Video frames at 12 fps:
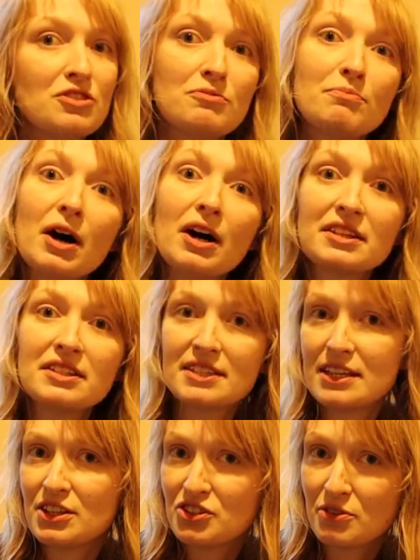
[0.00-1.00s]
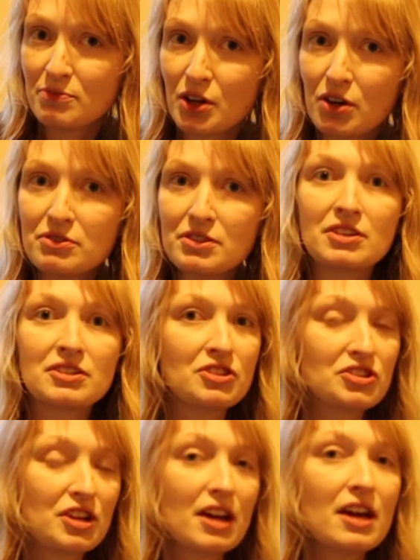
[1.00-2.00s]
You might see Gymnotus,
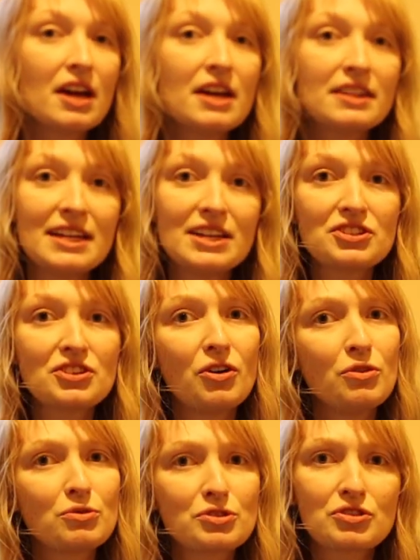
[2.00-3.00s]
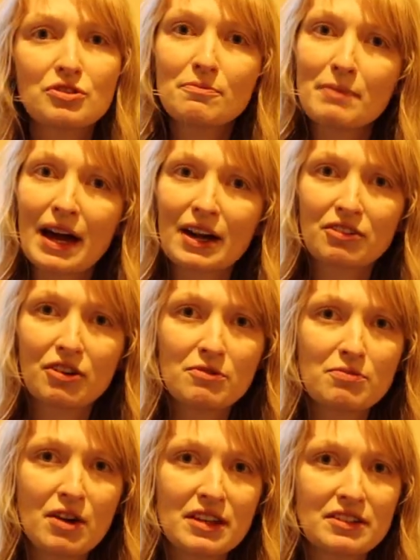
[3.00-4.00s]
and these are all sort of
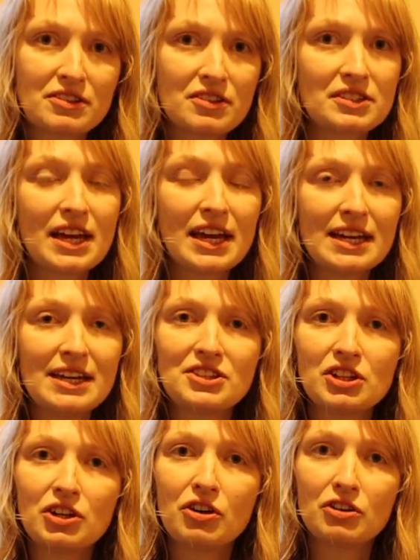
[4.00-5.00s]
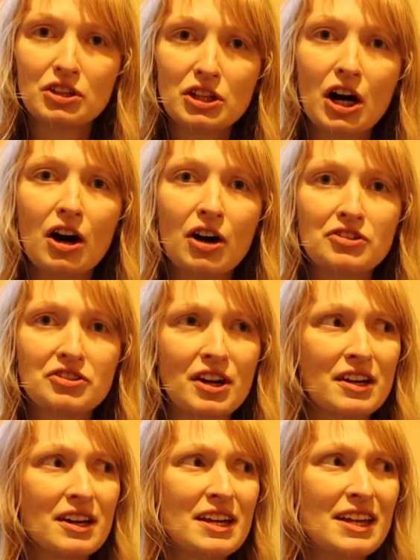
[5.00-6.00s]
macro predators that eat a lot
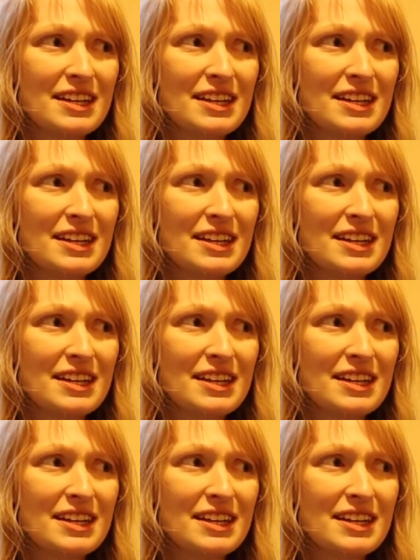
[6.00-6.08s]
larger.